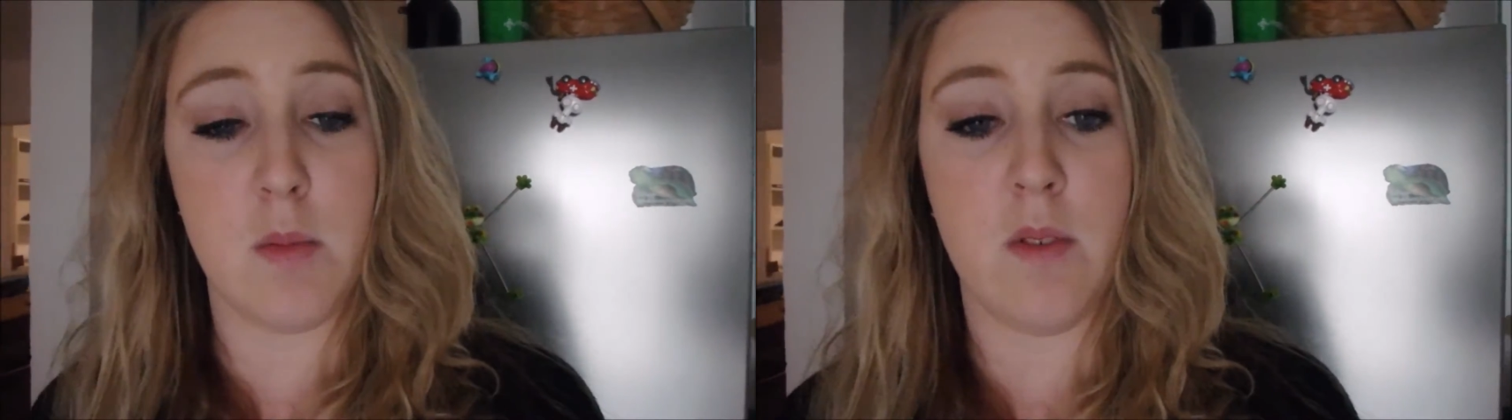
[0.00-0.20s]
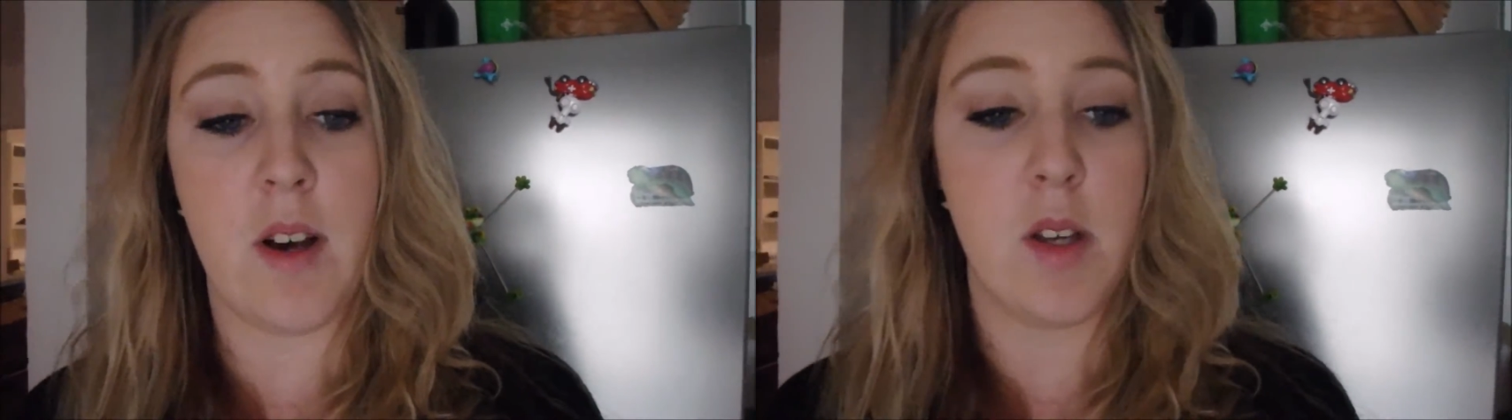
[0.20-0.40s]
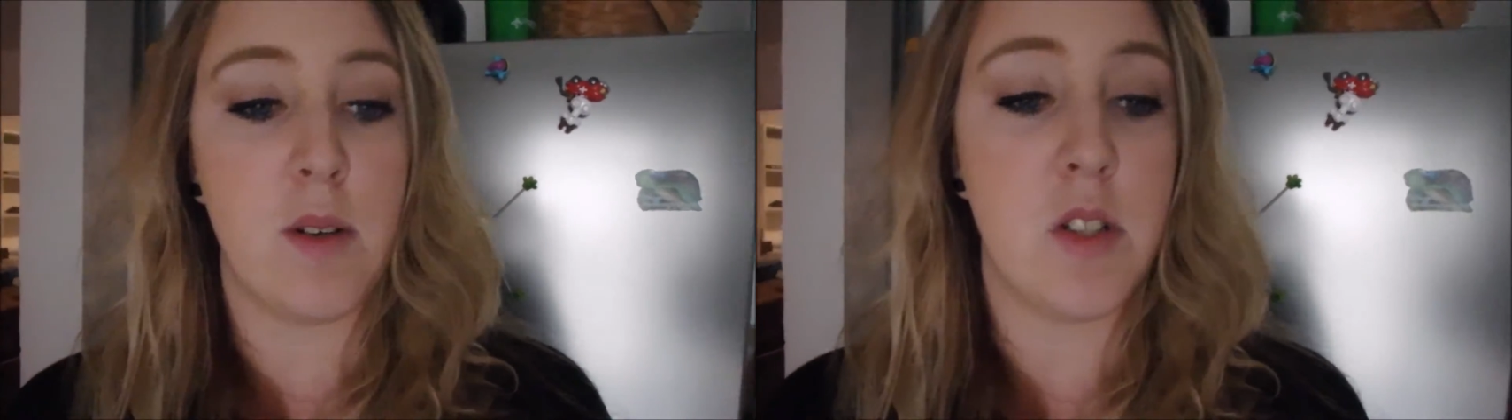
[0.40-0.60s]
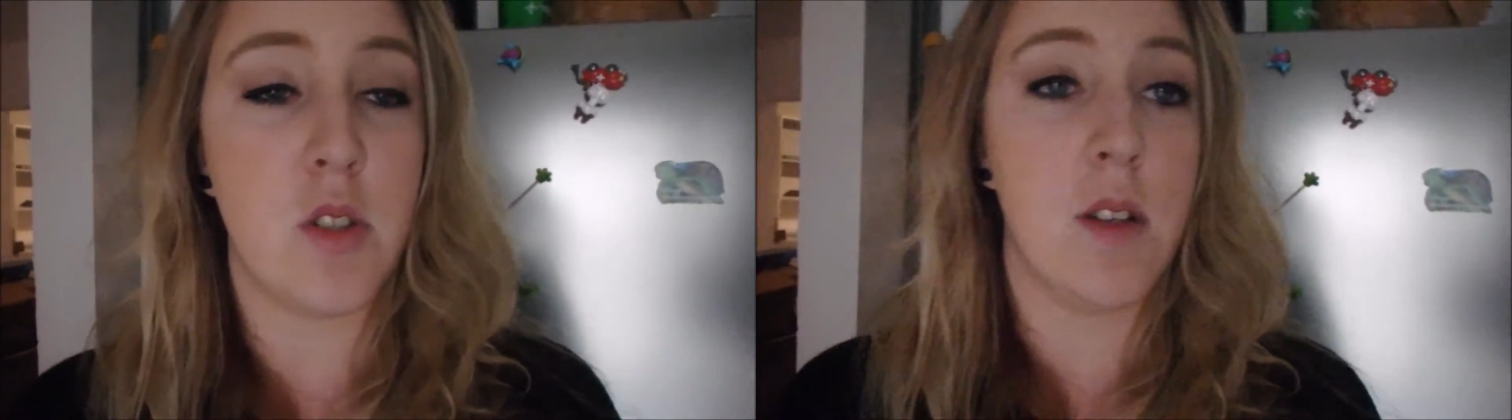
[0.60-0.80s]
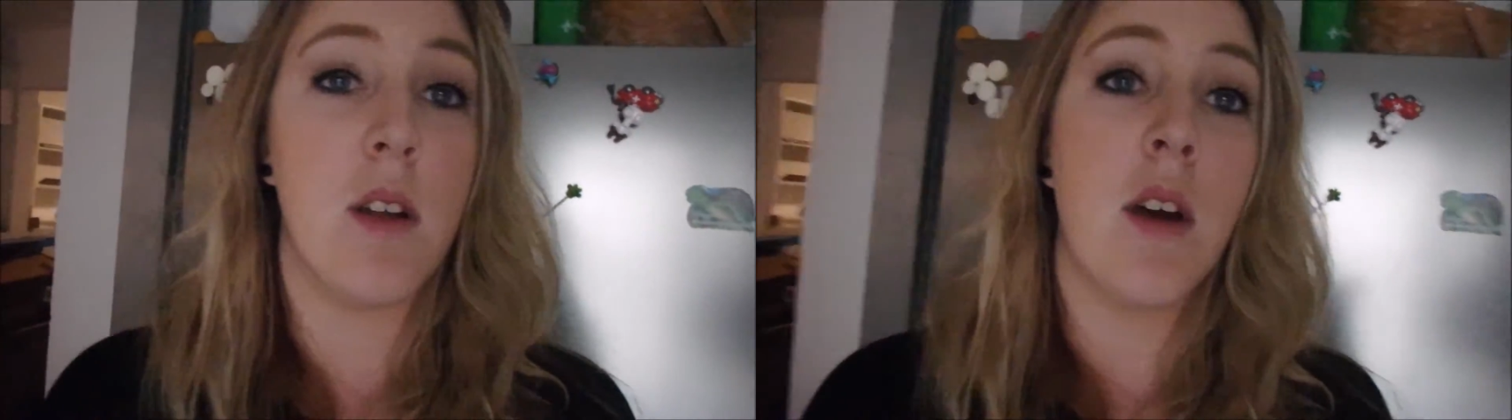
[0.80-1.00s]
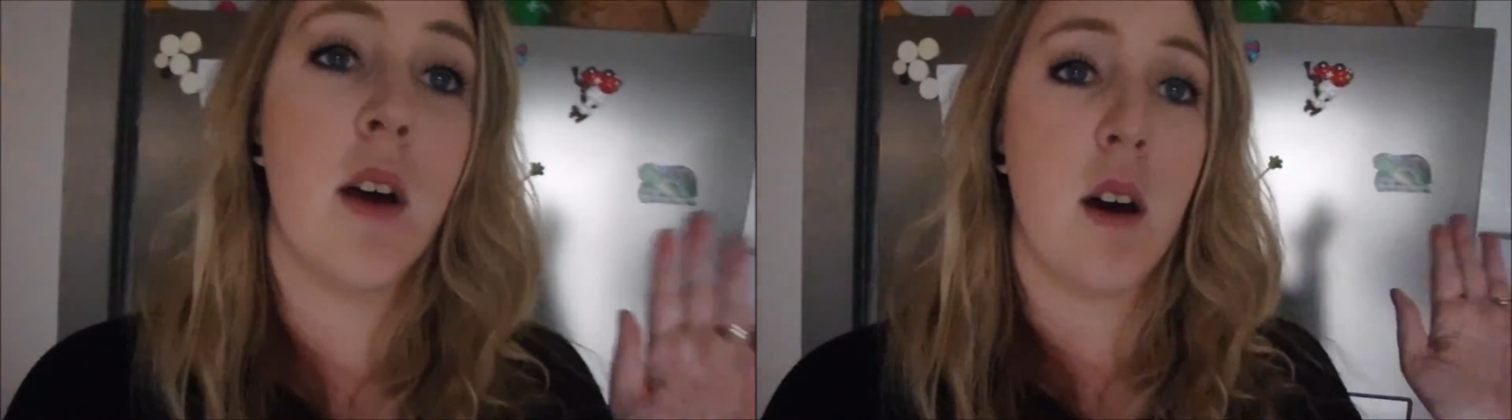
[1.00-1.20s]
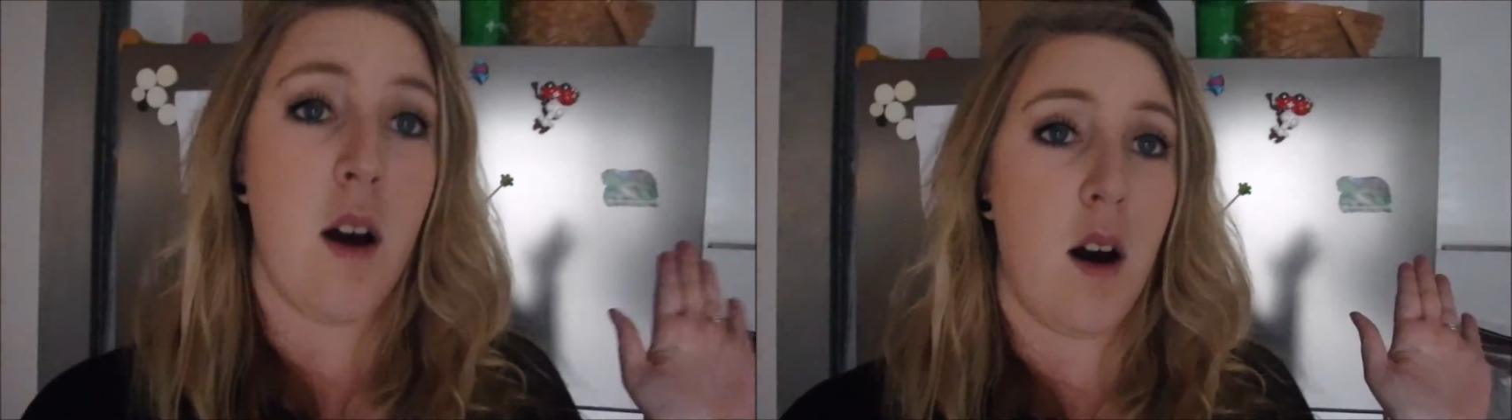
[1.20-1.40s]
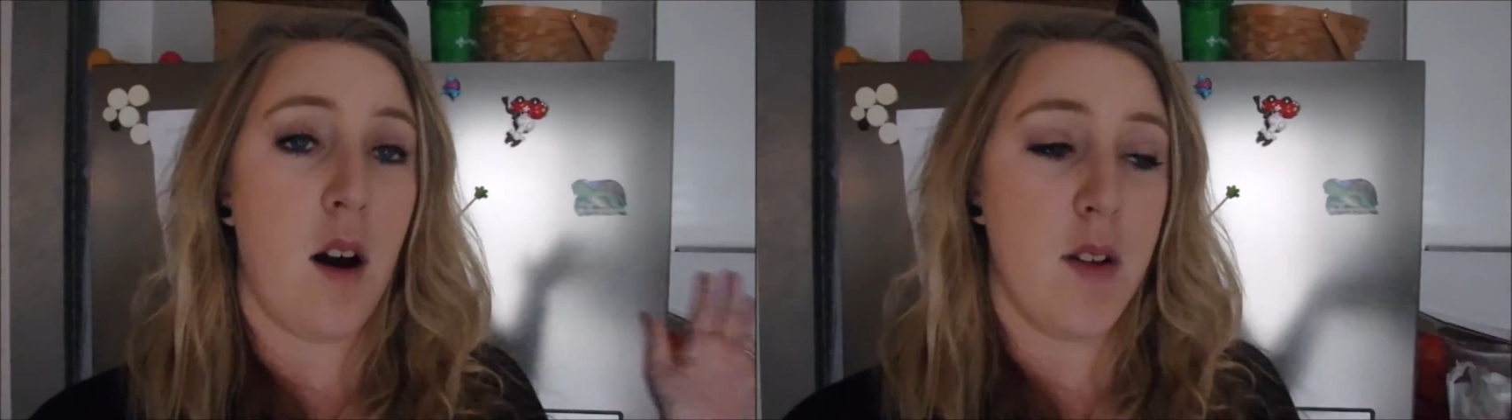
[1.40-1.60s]
evaluation
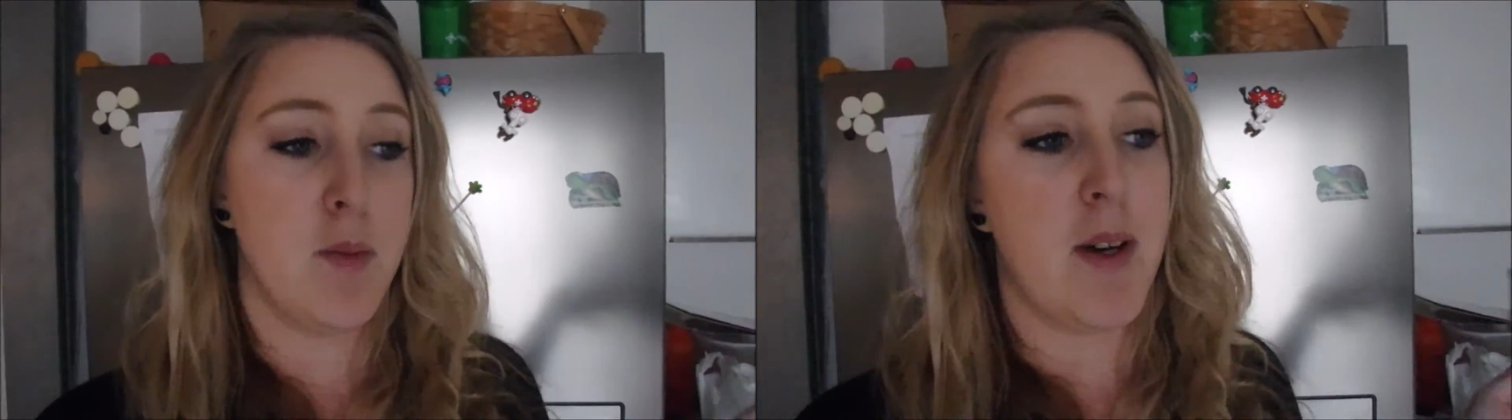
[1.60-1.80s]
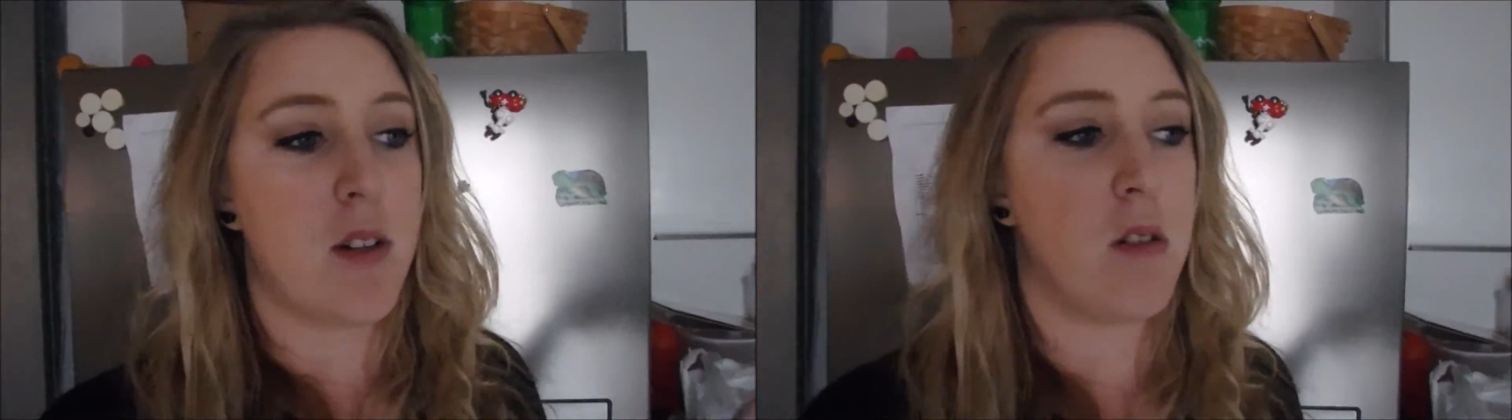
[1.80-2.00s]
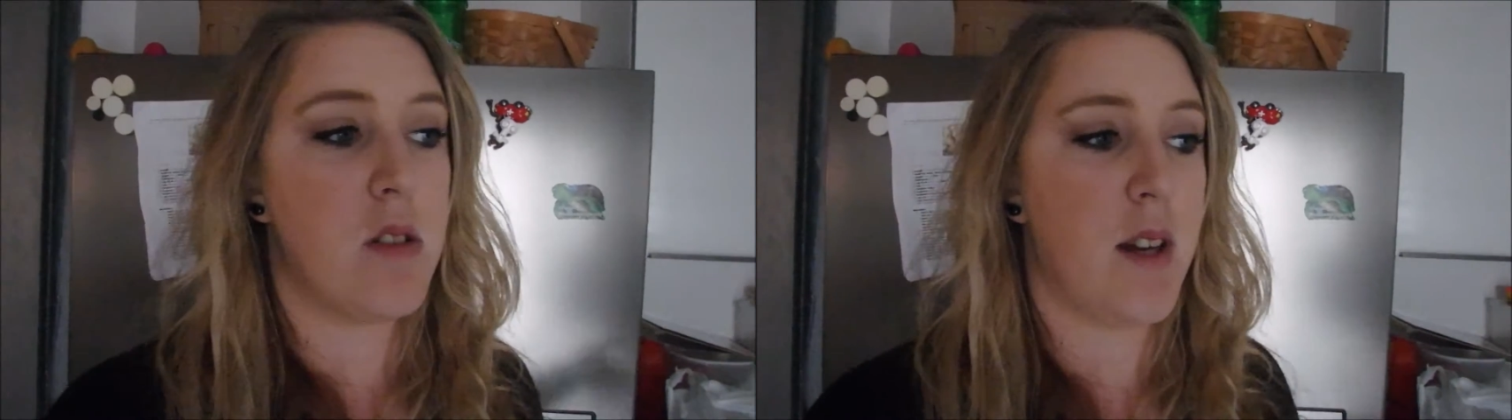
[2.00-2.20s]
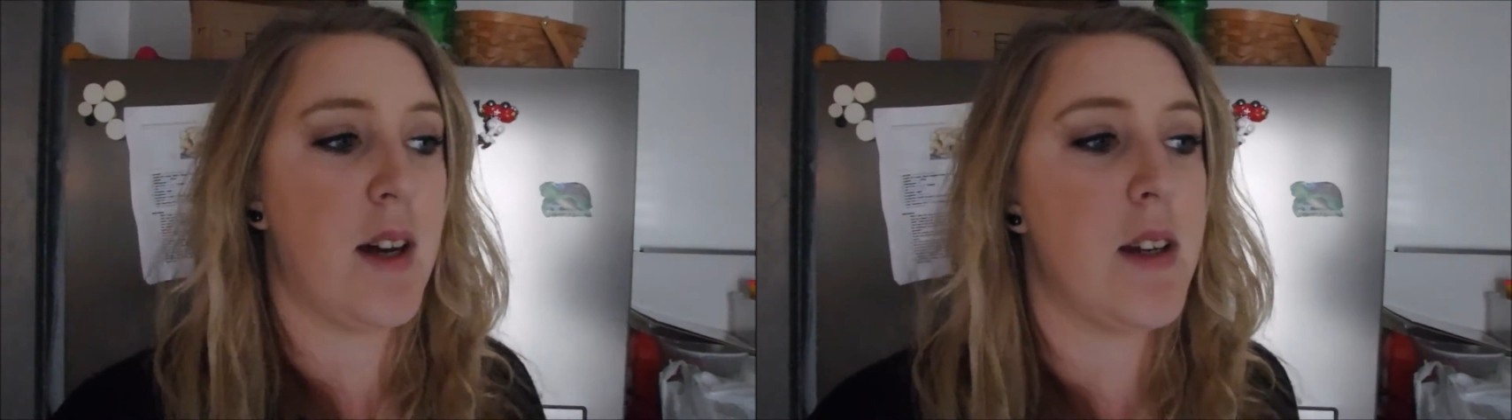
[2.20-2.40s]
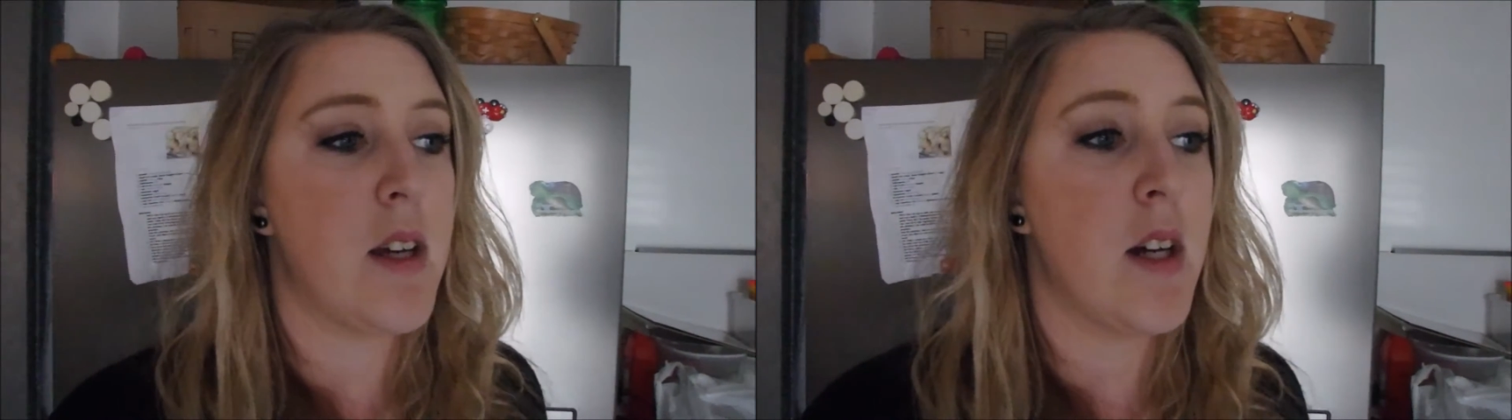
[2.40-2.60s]
on the medical side.